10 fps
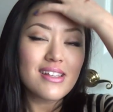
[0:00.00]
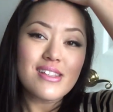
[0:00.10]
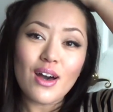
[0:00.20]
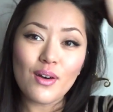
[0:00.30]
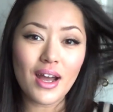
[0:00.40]

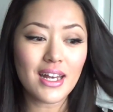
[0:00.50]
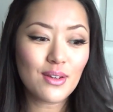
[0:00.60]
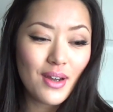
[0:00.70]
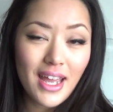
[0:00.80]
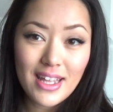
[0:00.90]
So
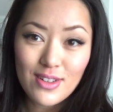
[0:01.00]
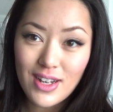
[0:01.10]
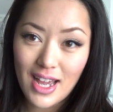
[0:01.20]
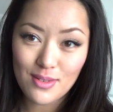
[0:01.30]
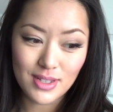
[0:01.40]
anyway, they're
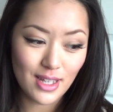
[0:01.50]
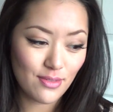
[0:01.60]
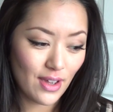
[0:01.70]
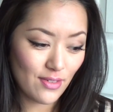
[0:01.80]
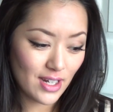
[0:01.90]
not really a
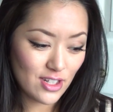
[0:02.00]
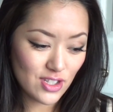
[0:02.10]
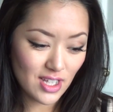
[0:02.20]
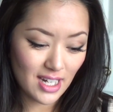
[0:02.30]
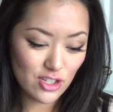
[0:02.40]
favorite. I
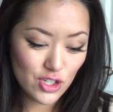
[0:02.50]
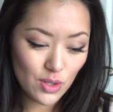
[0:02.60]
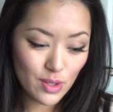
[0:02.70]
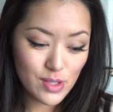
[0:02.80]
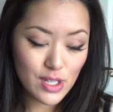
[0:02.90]
just thought I'd
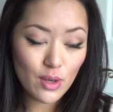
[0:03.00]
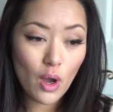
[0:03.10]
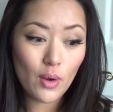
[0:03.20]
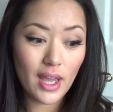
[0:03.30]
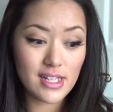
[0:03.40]
show those to you.
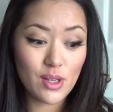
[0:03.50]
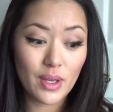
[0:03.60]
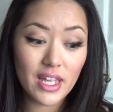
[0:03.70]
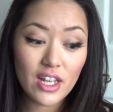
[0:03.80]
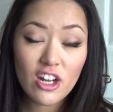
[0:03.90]
Okay, so
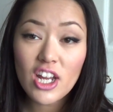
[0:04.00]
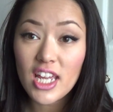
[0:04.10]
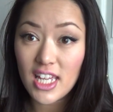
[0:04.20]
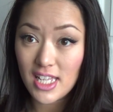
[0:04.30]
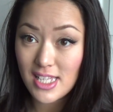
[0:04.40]
here
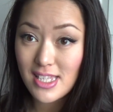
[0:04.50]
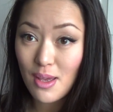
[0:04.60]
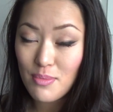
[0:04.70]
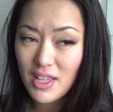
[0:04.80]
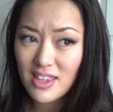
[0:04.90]
is
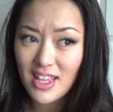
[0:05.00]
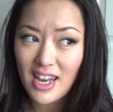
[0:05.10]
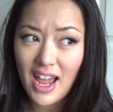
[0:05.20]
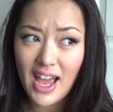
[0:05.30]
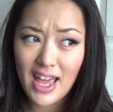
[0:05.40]
something
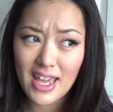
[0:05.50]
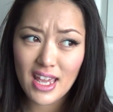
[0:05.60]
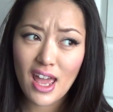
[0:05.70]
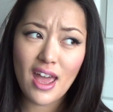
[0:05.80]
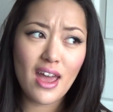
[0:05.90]
that
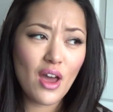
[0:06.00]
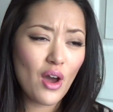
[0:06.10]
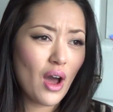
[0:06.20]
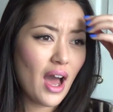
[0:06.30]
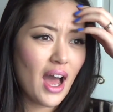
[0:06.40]
I
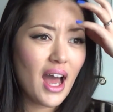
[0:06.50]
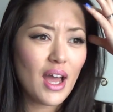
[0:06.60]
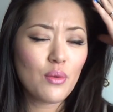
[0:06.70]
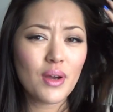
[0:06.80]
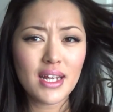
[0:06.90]

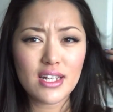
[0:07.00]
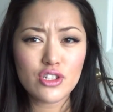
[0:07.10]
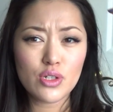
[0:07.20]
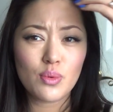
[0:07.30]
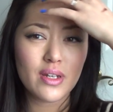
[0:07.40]
went
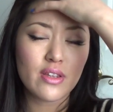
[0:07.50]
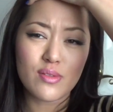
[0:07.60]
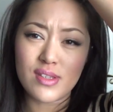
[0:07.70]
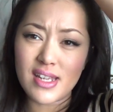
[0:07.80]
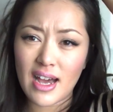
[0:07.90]
into one of
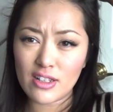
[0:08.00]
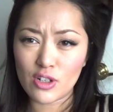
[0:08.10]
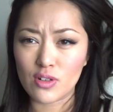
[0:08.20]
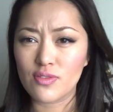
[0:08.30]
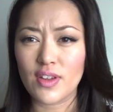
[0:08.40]
those
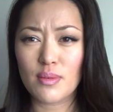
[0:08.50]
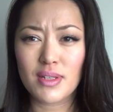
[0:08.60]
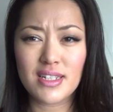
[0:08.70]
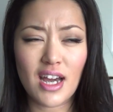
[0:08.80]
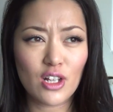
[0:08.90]
Dollar,
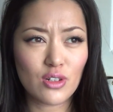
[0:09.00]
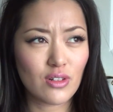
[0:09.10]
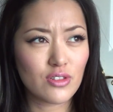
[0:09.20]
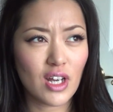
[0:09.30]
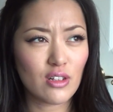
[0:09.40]
Family
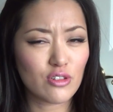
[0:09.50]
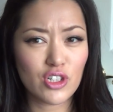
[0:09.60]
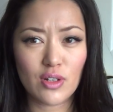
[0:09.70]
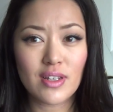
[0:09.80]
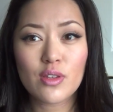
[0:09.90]
Dollar, Dollar
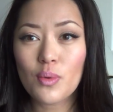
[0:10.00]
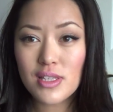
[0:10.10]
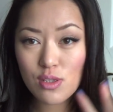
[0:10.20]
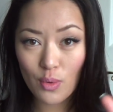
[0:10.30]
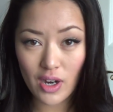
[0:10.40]
General, the
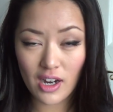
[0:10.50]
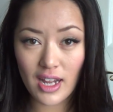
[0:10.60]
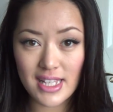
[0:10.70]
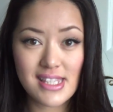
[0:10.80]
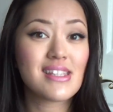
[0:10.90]
ones
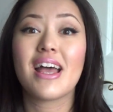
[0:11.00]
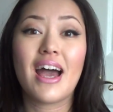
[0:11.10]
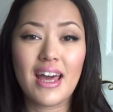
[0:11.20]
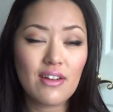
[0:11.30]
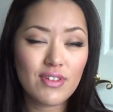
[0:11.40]
where it's
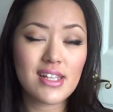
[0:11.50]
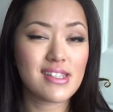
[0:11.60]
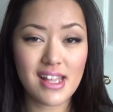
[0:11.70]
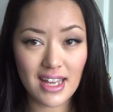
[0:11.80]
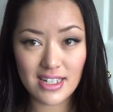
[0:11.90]
not,
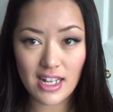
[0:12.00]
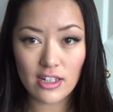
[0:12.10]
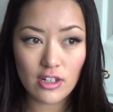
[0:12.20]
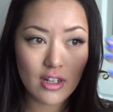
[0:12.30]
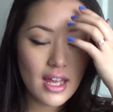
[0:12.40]
everything's not a
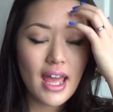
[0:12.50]
dollar.